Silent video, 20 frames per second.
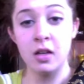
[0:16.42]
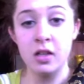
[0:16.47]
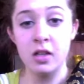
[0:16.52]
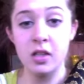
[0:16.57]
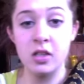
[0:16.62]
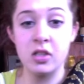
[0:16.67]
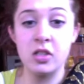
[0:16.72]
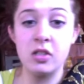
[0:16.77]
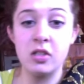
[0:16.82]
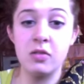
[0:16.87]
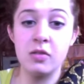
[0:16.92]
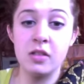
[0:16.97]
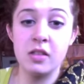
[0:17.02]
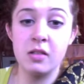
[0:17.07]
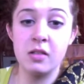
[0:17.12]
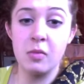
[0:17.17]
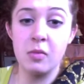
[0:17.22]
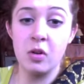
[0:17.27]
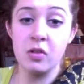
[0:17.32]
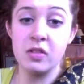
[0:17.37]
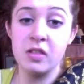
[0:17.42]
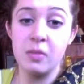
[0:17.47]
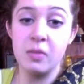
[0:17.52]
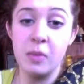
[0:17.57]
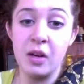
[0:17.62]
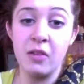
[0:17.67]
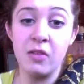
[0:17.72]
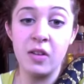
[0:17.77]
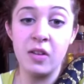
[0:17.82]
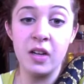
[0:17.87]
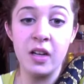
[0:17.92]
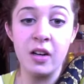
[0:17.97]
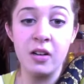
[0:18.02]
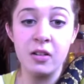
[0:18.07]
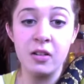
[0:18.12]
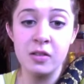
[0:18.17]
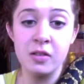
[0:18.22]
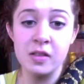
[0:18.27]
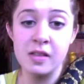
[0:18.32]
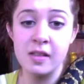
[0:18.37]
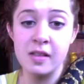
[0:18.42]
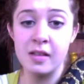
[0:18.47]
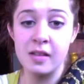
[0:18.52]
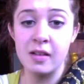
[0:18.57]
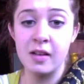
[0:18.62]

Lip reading: She was in most of my videos,